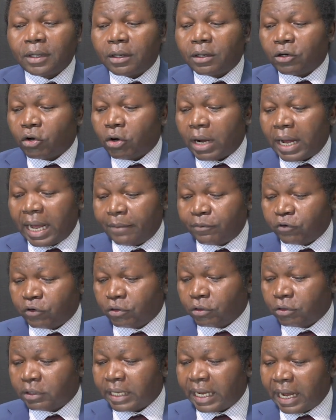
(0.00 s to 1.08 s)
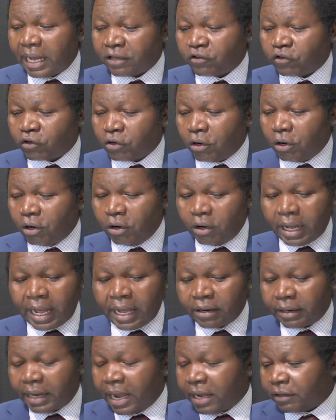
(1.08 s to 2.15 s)
No, absolutely. I
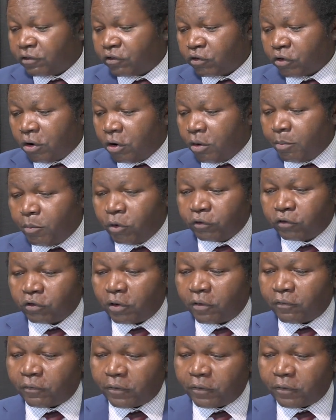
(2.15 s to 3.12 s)
saw most of